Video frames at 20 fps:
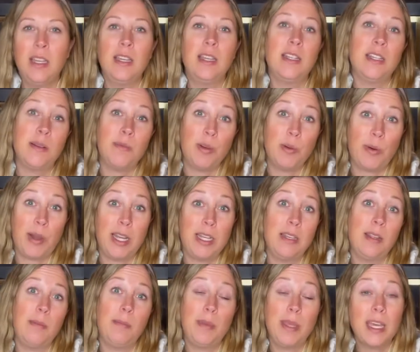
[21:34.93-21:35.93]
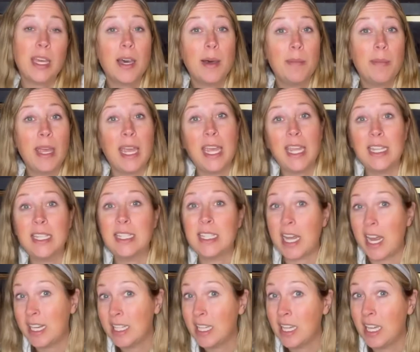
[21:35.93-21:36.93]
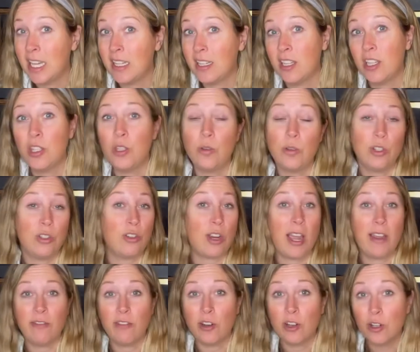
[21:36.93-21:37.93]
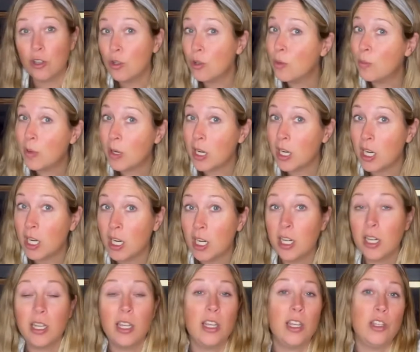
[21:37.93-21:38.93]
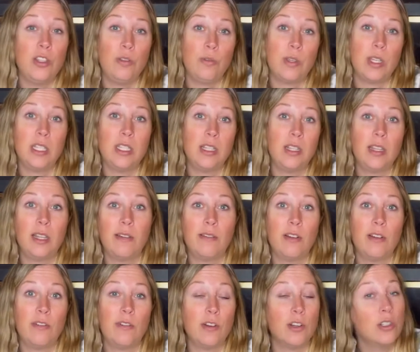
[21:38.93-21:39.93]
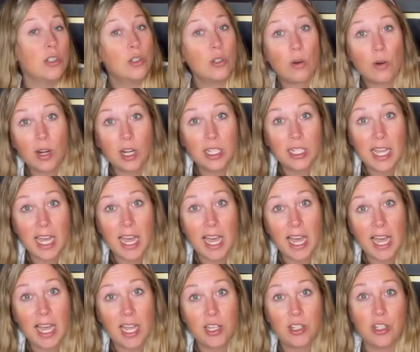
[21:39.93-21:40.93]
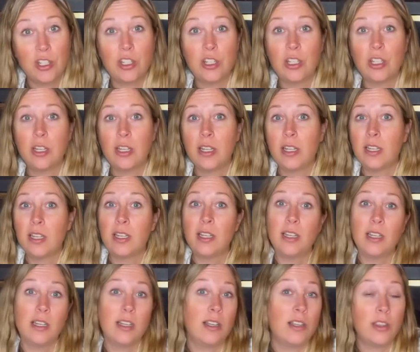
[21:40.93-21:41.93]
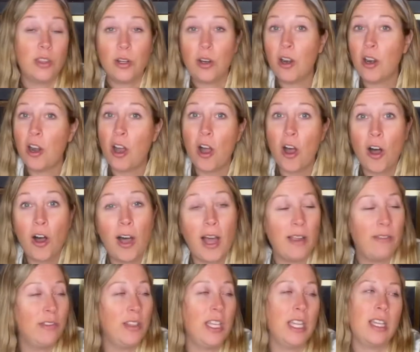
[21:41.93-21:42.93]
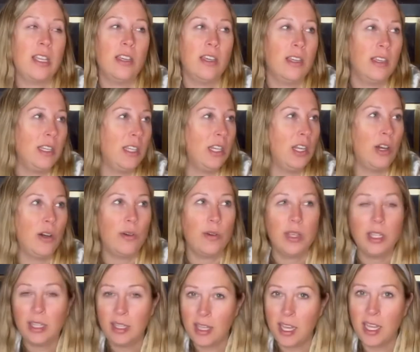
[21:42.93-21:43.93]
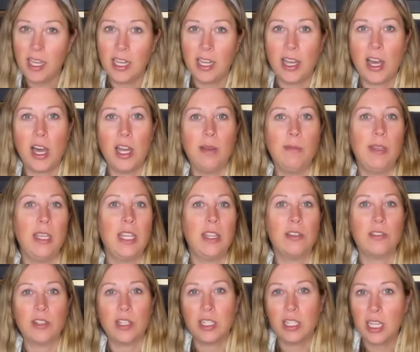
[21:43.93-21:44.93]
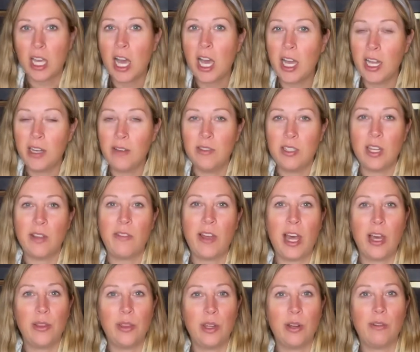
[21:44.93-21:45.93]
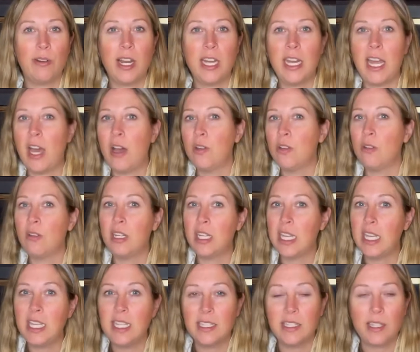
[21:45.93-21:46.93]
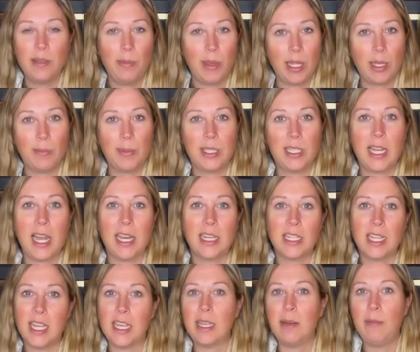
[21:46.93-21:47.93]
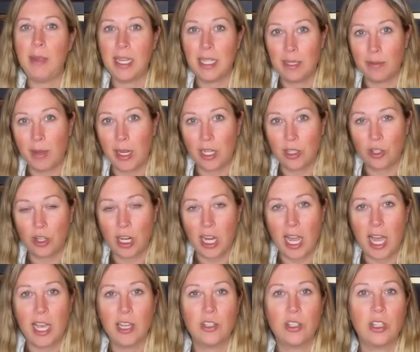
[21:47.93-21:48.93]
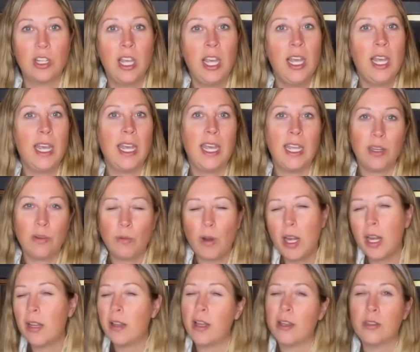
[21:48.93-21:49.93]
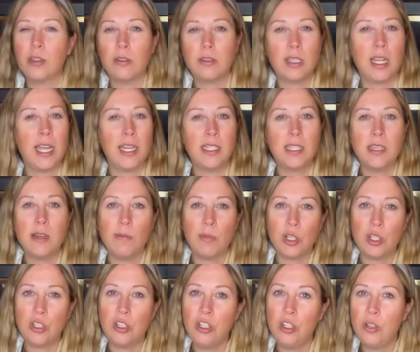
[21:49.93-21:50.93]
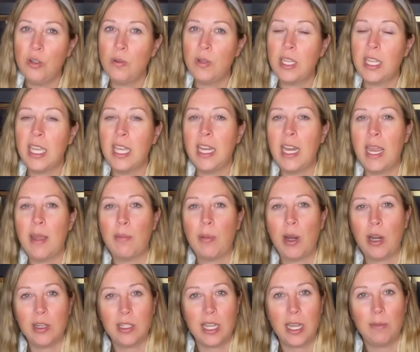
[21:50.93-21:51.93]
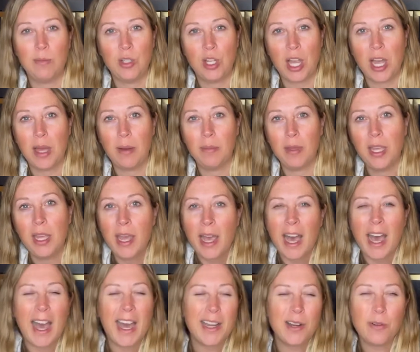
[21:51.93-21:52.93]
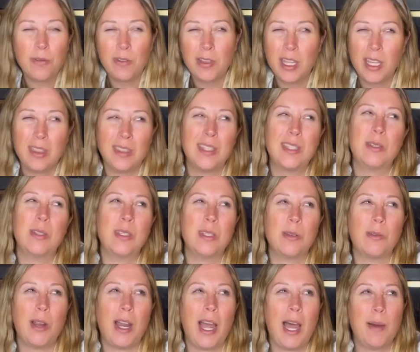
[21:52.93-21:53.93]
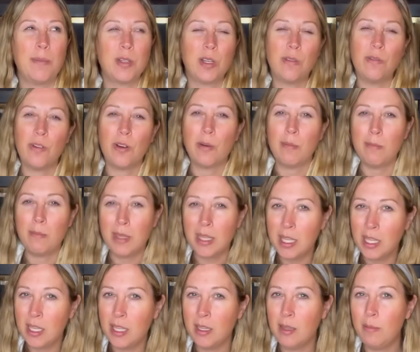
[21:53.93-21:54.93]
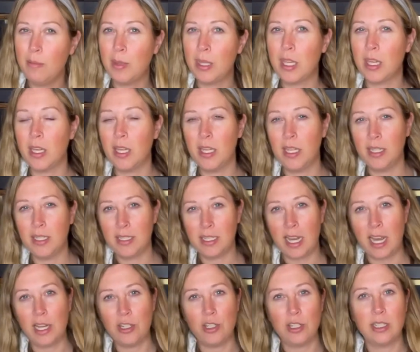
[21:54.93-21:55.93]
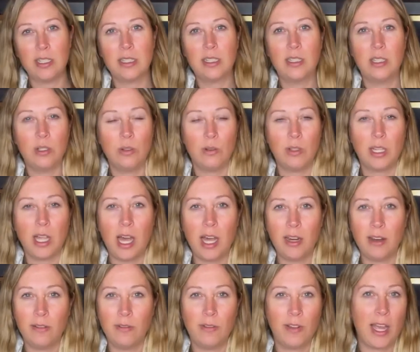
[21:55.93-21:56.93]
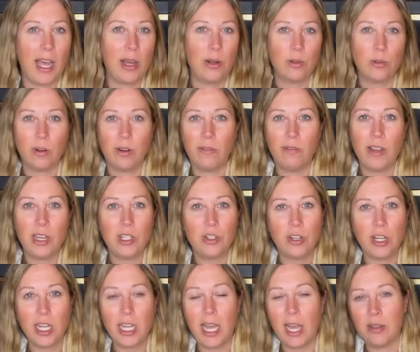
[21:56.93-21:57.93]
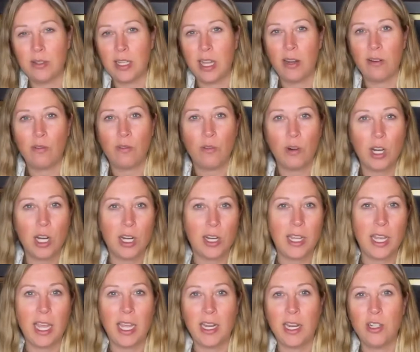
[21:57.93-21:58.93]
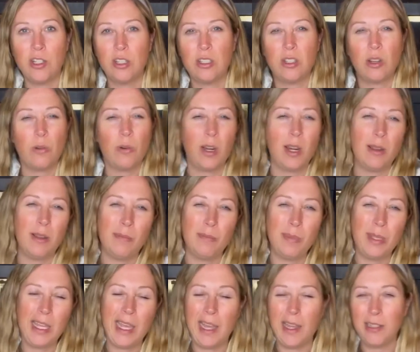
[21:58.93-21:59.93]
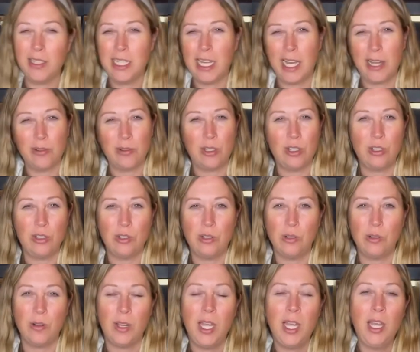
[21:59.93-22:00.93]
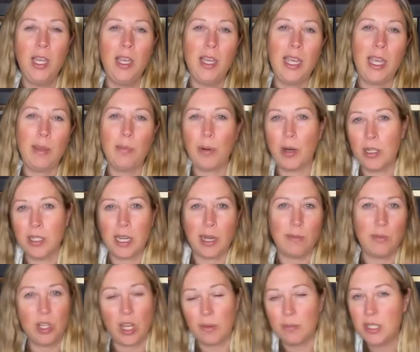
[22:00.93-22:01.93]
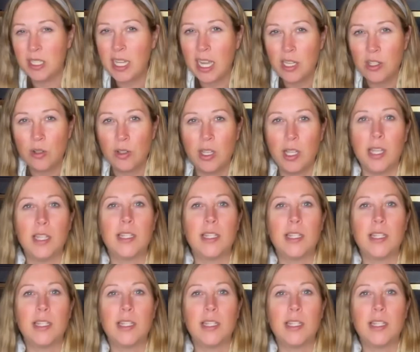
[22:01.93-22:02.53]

Number one, pick up a side gig. You could drive for Uber, you could deliver for DoorDash. There are all, I feel like, you know, gig economy, there's a ton of stuff out there right now. You could easily pick up a side gig and make some extra cash. And right along those lines, number two, get a part-time job. I don't feel like this is the right option for me because I just do a lot of outdoor adventuring outside of work, and I just don't want to be held down to a part-time job schedule on